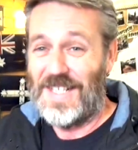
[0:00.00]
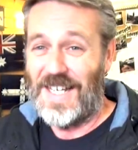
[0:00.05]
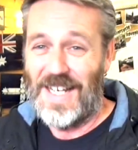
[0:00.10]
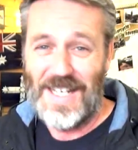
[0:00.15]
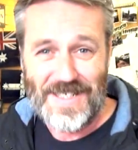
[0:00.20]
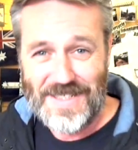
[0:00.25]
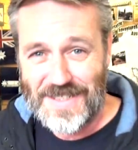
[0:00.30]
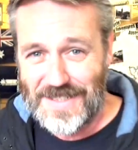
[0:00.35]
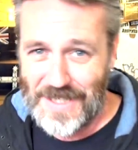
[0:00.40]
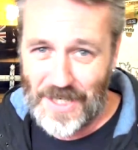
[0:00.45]

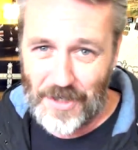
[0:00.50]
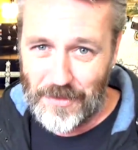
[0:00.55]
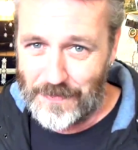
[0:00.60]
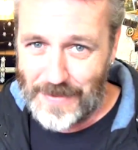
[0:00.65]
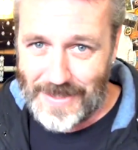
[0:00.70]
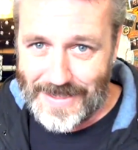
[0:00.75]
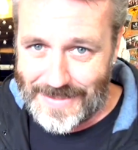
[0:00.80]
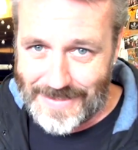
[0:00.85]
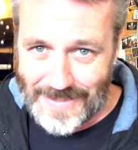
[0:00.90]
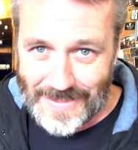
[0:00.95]
It's no
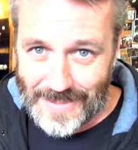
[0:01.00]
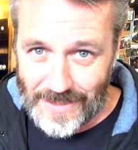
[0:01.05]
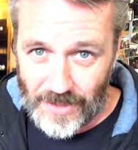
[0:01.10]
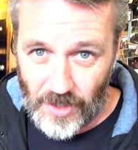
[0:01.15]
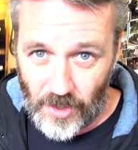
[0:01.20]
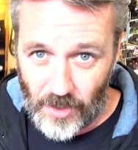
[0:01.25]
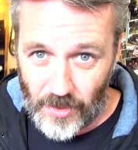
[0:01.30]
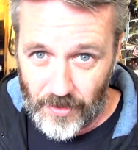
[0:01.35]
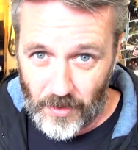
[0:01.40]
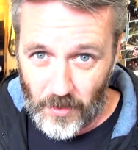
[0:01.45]
big deal
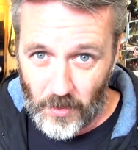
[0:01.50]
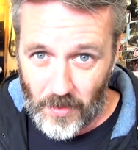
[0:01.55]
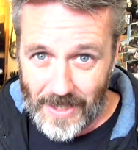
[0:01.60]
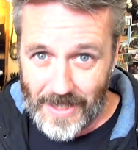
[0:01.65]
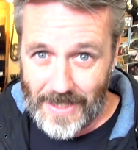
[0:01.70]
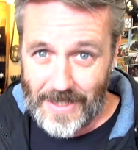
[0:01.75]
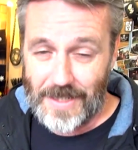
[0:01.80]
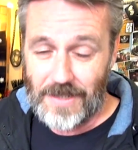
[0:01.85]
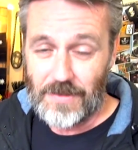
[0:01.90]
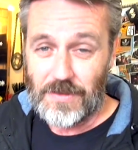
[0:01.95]
either
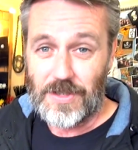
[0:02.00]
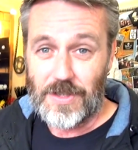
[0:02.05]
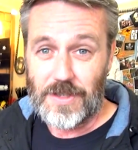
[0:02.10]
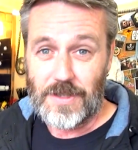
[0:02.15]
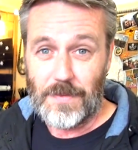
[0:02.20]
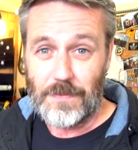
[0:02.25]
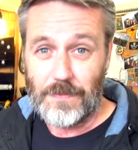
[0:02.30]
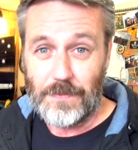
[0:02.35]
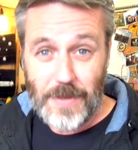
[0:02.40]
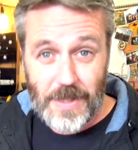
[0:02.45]
way. It was just
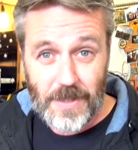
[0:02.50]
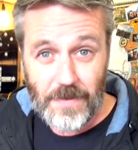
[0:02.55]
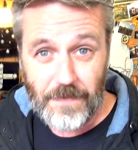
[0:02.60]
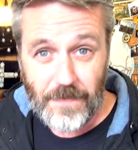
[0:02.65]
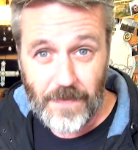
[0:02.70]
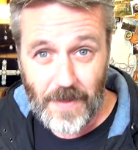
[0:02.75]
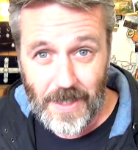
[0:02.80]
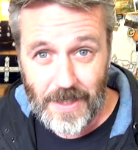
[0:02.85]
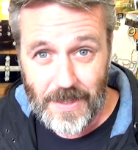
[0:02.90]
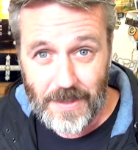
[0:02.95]
a bit of
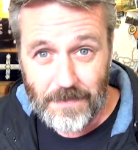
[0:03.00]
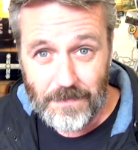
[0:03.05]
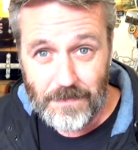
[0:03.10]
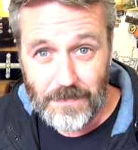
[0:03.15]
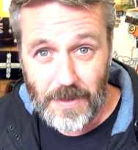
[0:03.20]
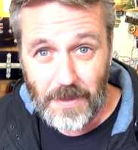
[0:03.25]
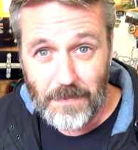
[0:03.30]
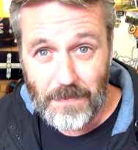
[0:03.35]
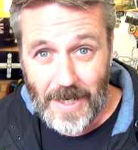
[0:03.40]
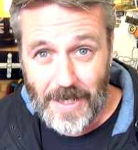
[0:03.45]
fun, a
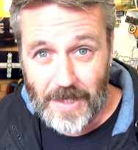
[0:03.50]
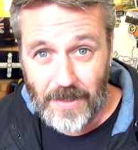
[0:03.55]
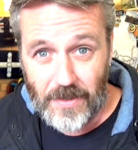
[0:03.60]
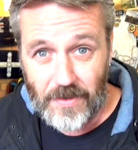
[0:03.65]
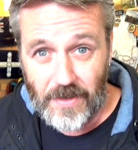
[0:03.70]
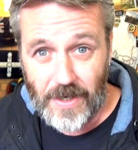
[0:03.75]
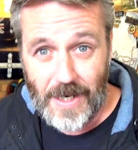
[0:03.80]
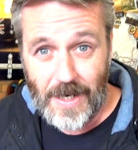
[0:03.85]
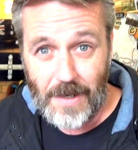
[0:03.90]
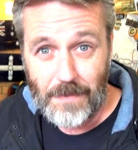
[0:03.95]
bit of mucking
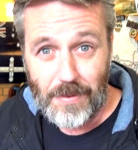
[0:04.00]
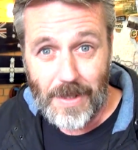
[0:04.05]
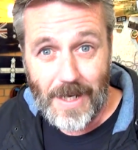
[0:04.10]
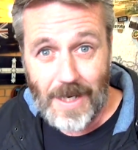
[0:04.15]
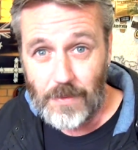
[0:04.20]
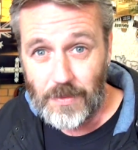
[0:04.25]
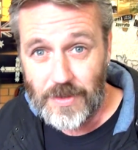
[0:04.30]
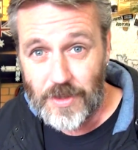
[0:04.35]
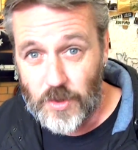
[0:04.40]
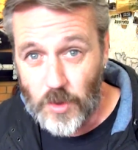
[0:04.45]
around,
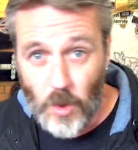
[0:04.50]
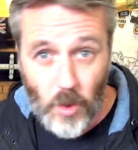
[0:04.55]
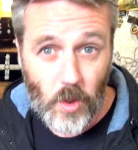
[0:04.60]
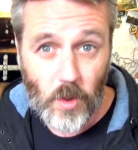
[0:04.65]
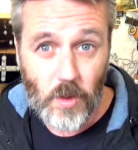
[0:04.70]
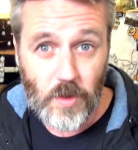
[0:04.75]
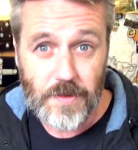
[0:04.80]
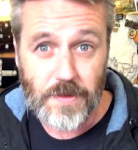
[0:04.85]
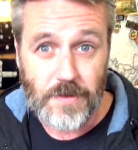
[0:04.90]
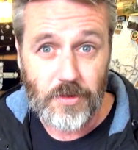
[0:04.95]
playing with
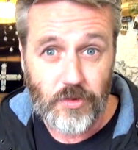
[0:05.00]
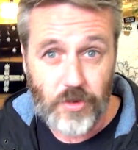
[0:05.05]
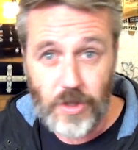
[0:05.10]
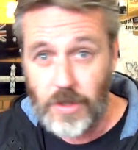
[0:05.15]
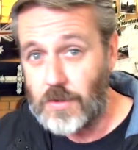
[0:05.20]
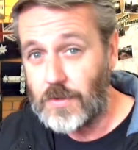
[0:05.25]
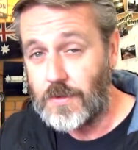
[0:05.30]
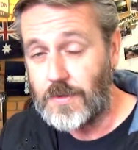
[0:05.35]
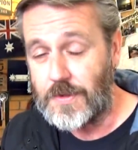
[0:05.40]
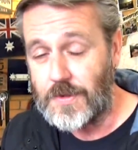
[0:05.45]
saws and
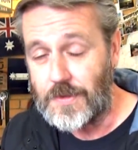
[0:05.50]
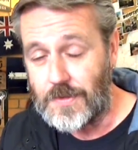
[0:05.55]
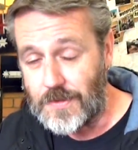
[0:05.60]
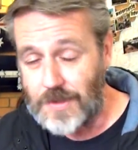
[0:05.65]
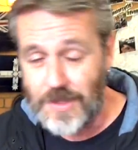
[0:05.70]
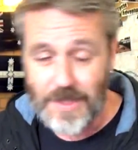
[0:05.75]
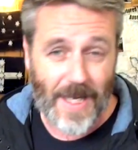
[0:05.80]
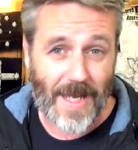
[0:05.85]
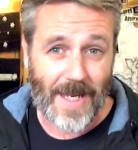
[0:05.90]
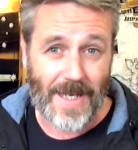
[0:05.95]
drills and
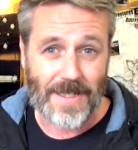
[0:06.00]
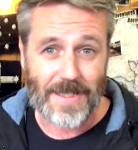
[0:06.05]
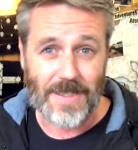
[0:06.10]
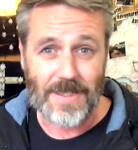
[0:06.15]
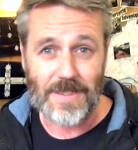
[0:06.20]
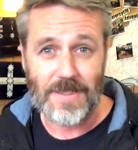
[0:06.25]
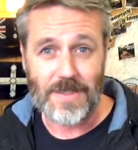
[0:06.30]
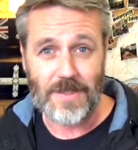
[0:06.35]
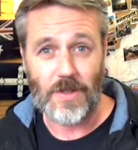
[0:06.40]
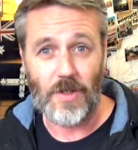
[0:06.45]

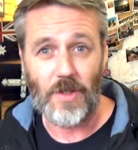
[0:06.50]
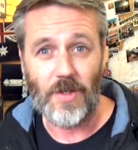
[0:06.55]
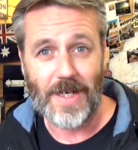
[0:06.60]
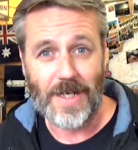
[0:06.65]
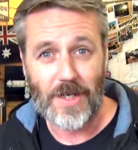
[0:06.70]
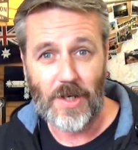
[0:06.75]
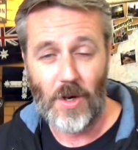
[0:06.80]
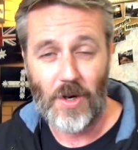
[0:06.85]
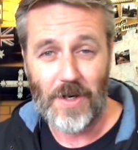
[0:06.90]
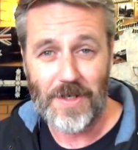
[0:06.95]
sanders and all
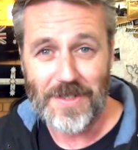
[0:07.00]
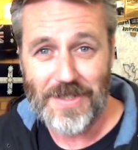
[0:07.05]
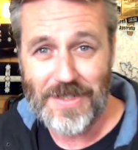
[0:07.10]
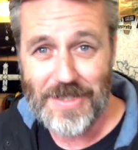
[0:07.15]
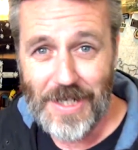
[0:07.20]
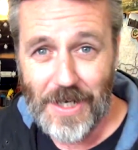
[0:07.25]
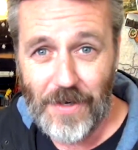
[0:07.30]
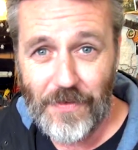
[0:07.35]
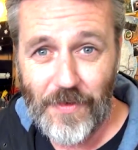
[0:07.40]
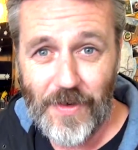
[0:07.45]
that kind of
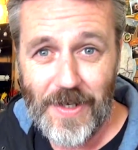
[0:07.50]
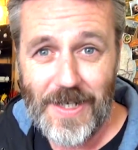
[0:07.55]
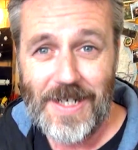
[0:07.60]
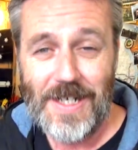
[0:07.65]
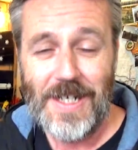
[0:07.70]
stuff.